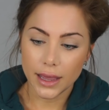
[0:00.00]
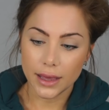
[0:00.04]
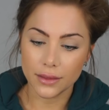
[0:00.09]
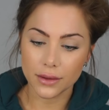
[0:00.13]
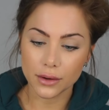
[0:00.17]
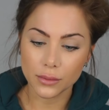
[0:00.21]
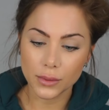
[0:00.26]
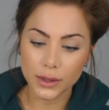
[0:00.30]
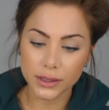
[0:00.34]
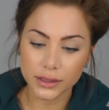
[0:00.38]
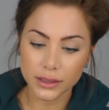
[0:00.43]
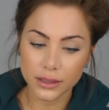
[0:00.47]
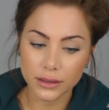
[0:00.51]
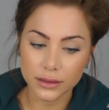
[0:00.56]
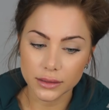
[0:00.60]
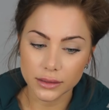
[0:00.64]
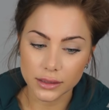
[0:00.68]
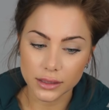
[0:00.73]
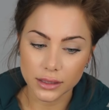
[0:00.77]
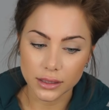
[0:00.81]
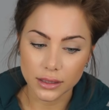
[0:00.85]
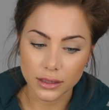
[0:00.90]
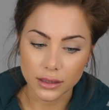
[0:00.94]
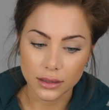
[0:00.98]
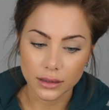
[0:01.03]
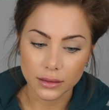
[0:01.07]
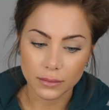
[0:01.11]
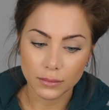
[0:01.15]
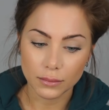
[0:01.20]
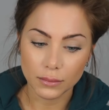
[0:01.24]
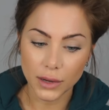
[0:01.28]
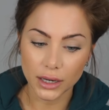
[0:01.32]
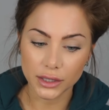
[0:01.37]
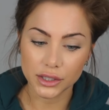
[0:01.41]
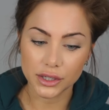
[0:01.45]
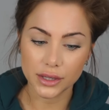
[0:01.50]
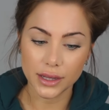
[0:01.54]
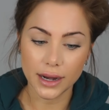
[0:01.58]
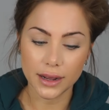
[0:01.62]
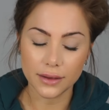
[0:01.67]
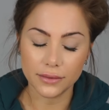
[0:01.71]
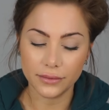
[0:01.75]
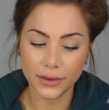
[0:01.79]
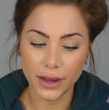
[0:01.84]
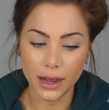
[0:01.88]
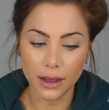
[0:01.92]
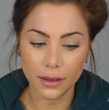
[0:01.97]
And there wasn't much that
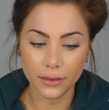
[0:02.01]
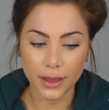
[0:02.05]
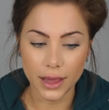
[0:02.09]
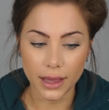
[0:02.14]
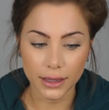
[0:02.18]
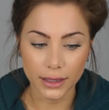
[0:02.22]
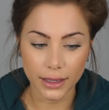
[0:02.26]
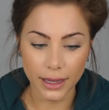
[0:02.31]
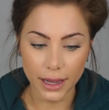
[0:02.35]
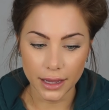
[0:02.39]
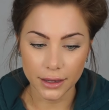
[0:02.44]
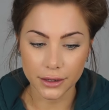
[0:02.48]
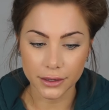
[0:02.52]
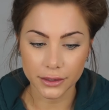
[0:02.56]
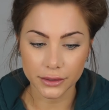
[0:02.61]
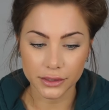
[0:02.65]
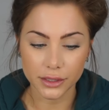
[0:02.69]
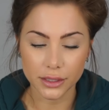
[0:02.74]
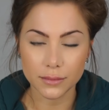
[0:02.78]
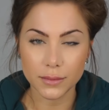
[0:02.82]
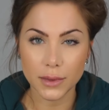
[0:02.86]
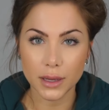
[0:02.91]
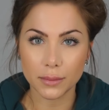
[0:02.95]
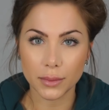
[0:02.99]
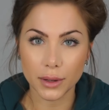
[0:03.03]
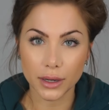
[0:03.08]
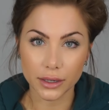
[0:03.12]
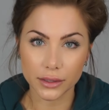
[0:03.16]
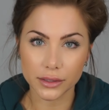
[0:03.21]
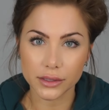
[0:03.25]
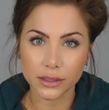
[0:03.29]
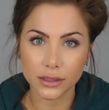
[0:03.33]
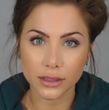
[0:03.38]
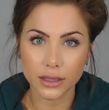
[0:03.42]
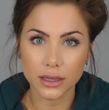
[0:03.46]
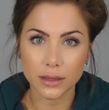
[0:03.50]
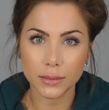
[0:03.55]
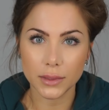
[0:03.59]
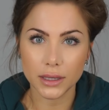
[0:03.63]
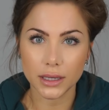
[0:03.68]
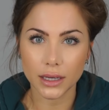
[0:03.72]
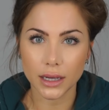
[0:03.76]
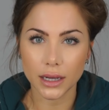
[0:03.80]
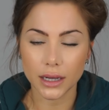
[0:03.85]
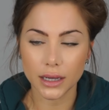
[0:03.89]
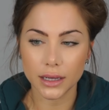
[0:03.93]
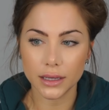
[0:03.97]
I found that catered to me personally
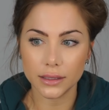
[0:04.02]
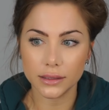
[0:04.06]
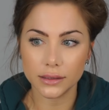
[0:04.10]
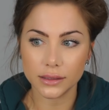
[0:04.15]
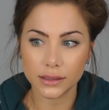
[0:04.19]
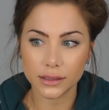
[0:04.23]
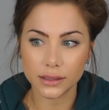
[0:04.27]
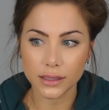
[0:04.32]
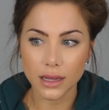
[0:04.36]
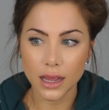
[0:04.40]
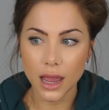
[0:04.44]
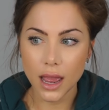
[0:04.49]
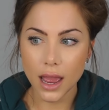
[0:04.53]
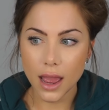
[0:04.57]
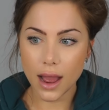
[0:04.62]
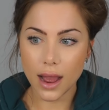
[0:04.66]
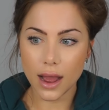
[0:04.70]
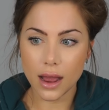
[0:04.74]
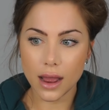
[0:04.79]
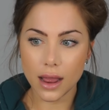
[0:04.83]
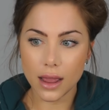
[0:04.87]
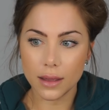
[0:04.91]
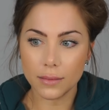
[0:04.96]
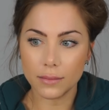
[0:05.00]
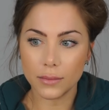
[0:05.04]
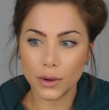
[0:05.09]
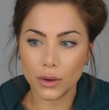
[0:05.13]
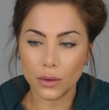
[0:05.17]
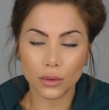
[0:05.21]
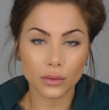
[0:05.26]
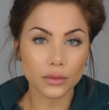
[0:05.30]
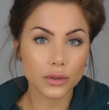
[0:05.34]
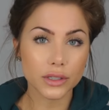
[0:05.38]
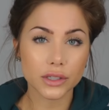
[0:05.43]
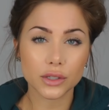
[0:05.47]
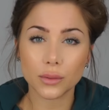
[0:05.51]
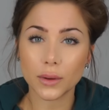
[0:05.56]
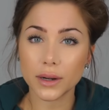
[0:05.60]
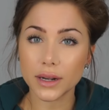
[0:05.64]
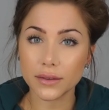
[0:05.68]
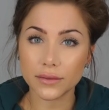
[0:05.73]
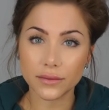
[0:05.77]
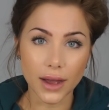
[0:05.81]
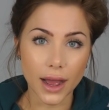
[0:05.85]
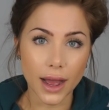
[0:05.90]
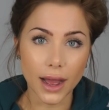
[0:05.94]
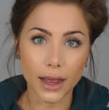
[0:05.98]
because I'm only
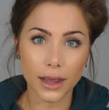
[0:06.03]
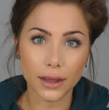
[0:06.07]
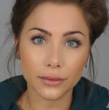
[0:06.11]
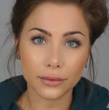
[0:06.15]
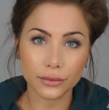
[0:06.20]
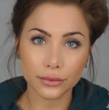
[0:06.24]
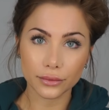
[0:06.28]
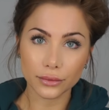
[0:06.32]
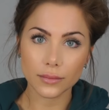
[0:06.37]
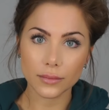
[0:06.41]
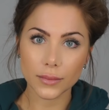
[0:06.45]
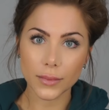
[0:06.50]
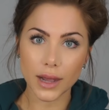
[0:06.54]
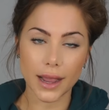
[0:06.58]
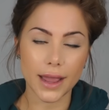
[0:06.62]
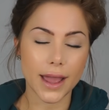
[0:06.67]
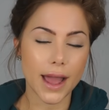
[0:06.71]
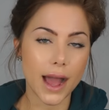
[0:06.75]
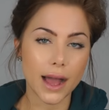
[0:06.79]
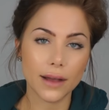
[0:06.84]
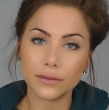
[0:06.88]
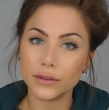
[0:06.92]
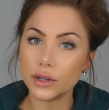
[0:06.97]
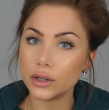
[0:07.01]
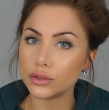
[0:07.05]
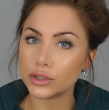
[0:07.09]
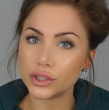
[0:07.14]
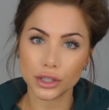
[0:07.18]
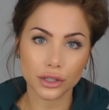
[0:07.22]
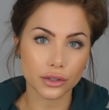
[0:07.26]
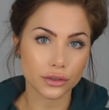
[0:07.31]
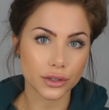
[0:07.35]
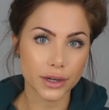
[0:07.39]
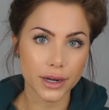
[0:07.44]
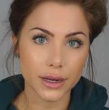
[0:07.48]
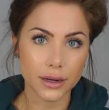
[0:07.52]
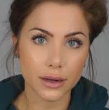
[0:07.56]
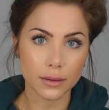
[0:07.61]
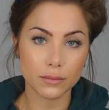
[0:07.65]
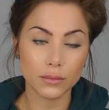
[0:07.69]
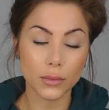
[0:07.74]
25. I have no children.